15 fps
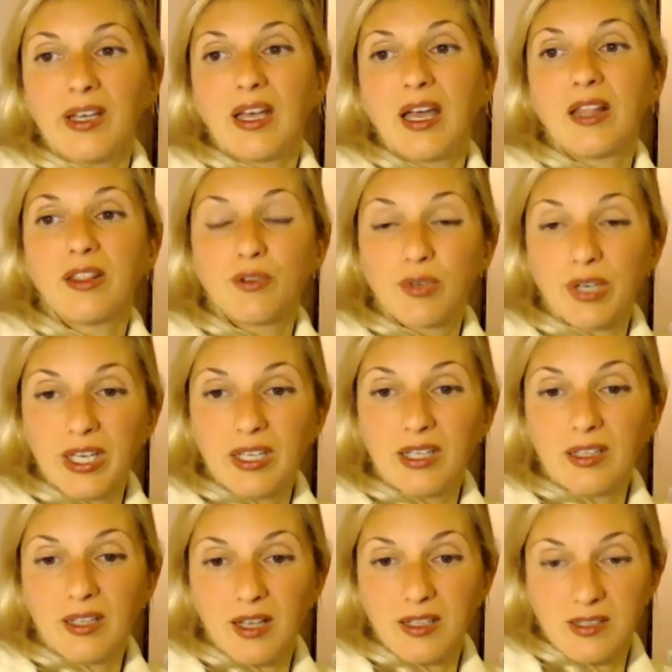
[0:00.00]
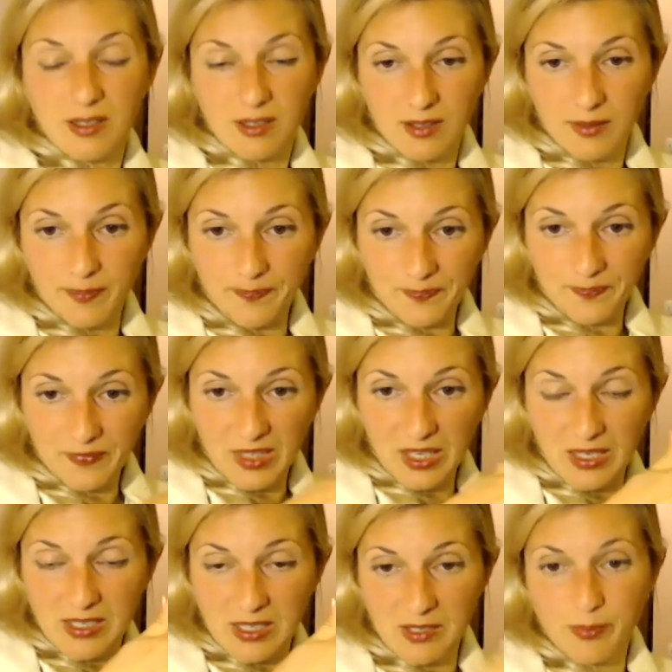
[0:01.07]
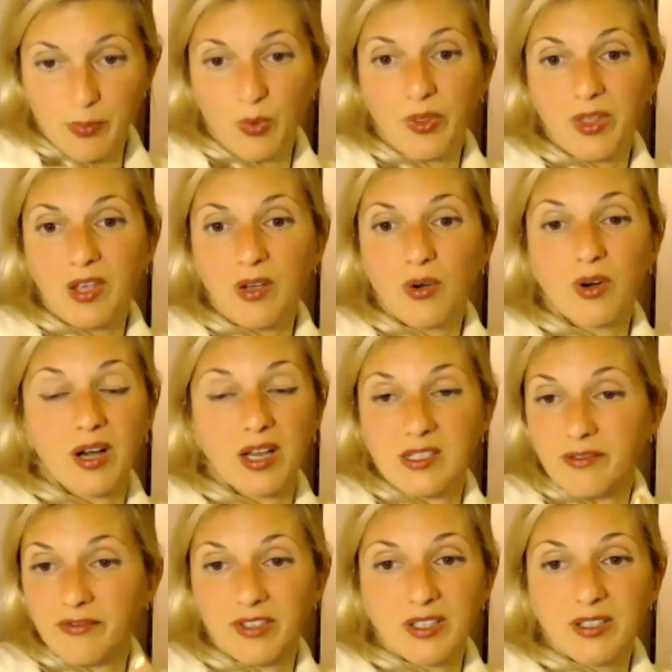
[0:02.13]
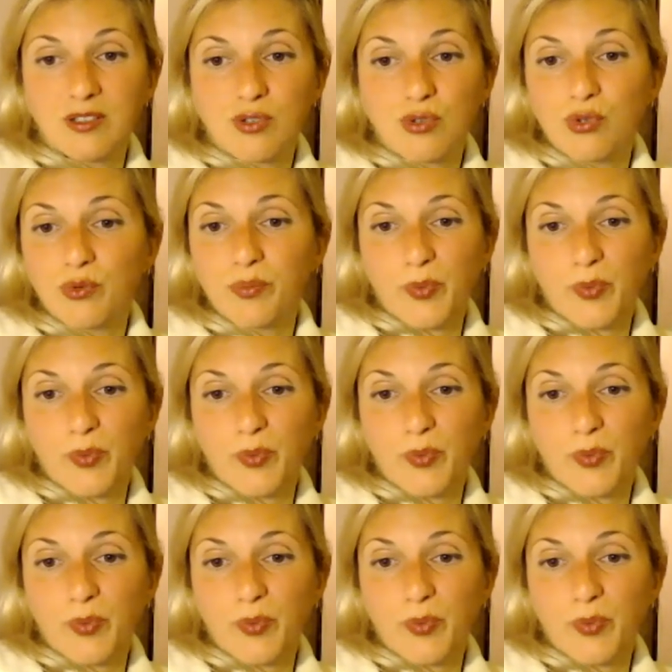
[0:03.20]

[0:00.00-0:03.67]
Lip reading: and drink it as a smoothie or as a vegan soup,